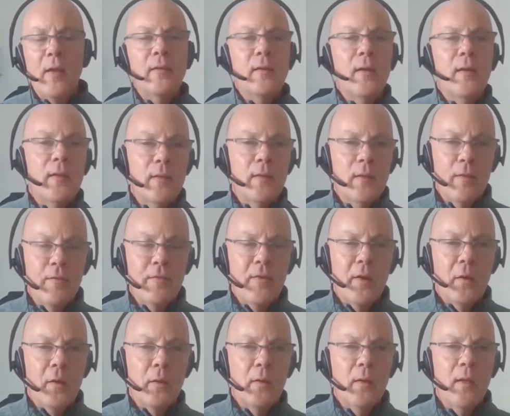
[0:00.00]
hadn't gotten an
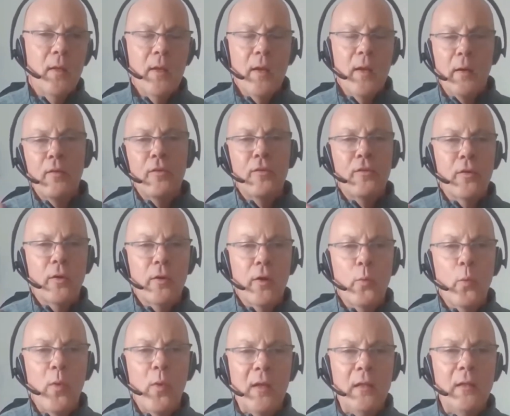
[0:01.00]
infection, he actually
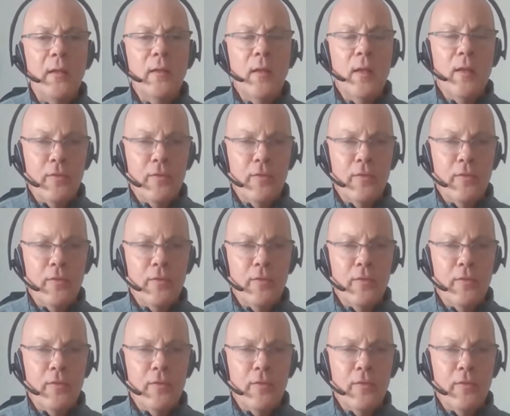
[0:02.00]
started wiggling